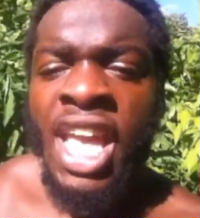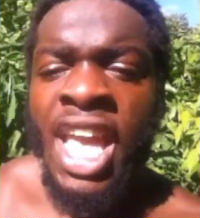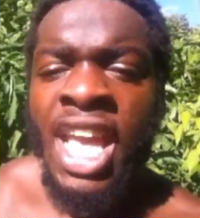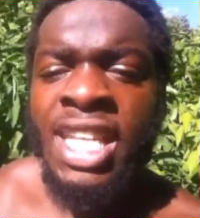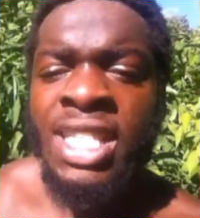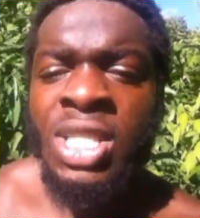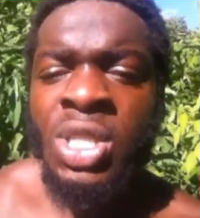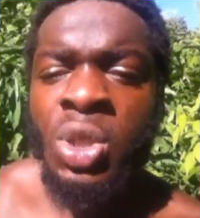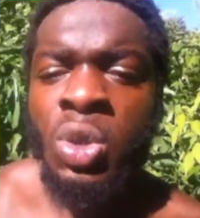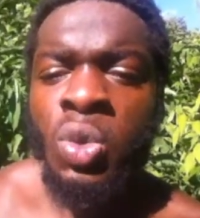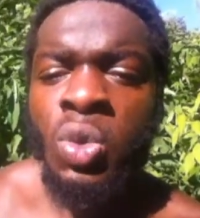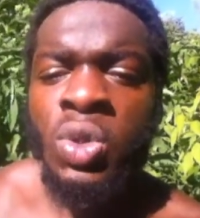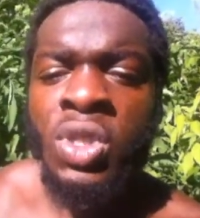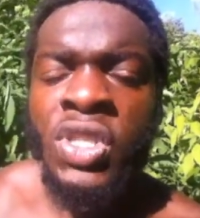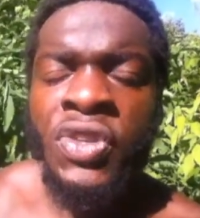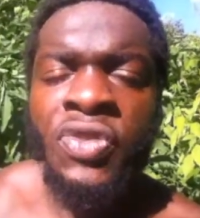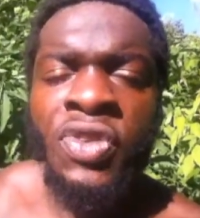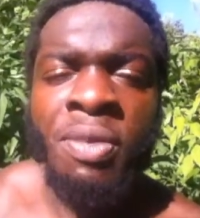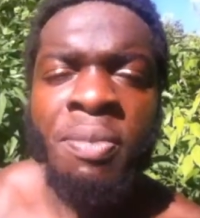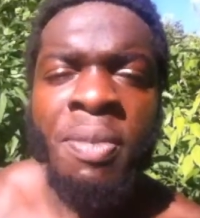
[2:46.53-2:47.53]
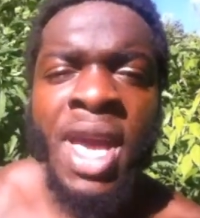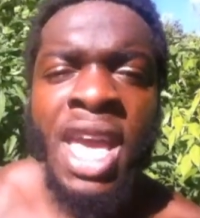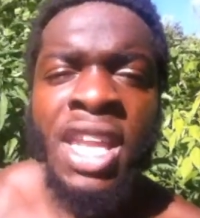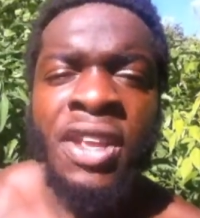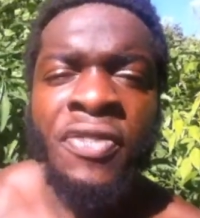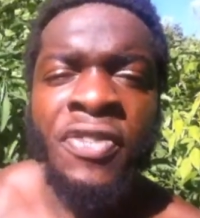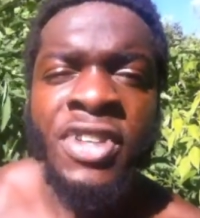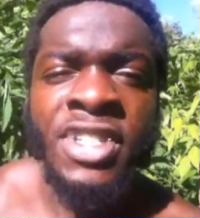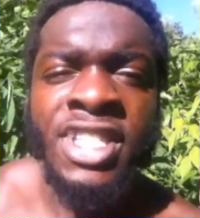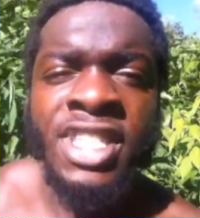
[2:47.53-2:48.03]
It has two different
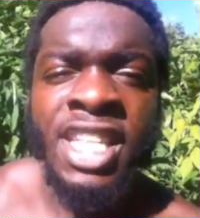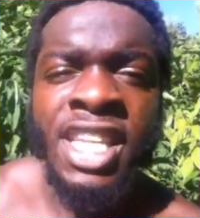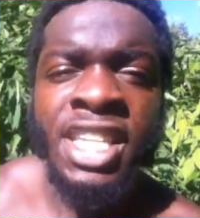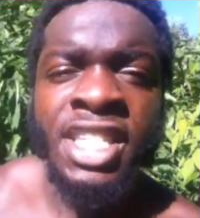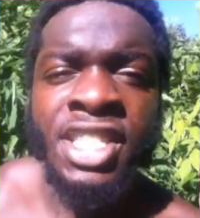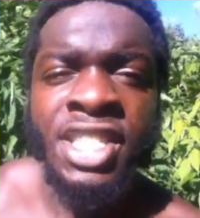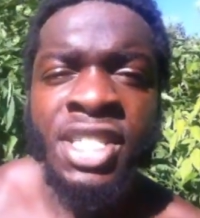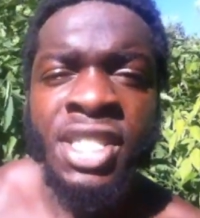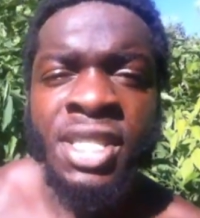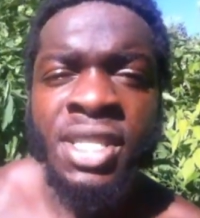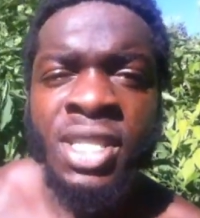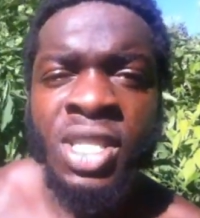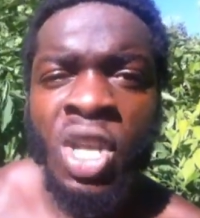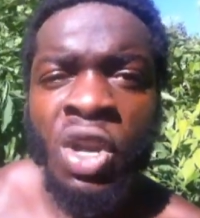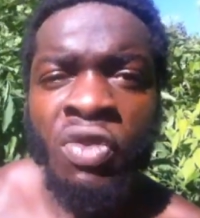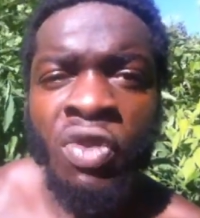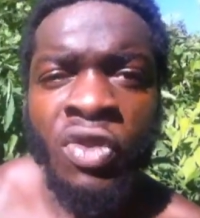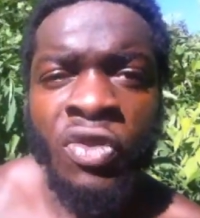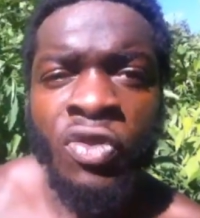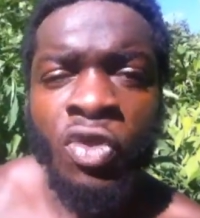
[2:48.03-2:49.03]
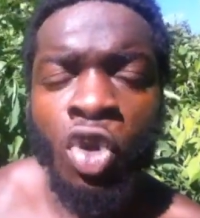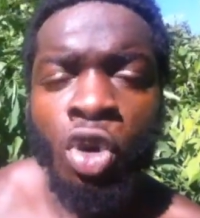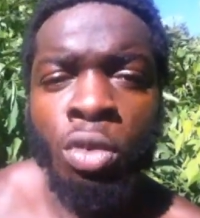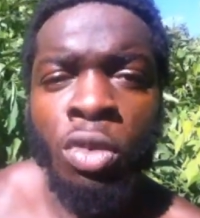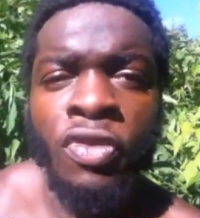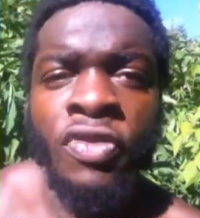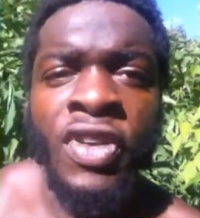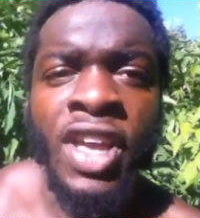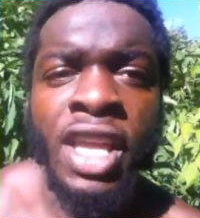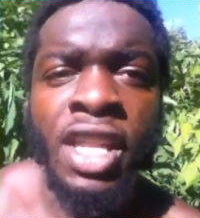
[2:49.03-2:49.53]
manifestations of a
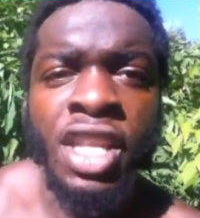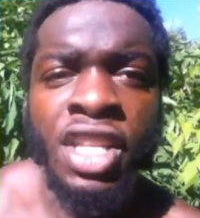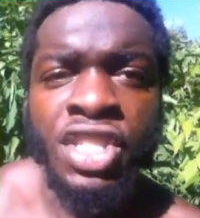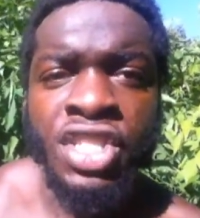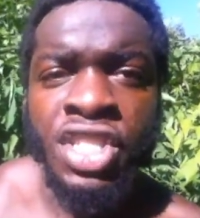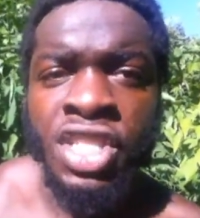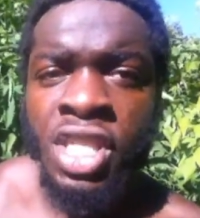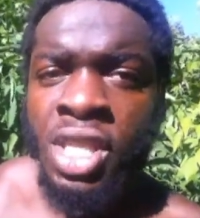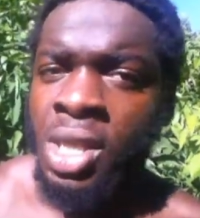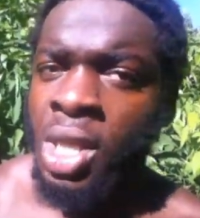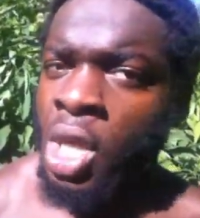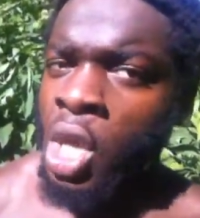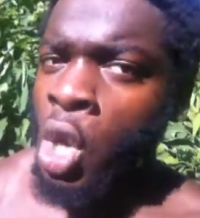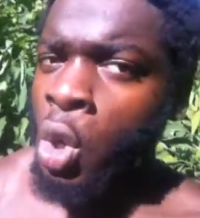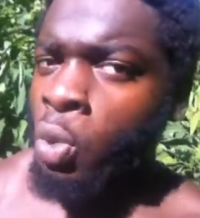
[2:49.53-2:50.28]
form of energy.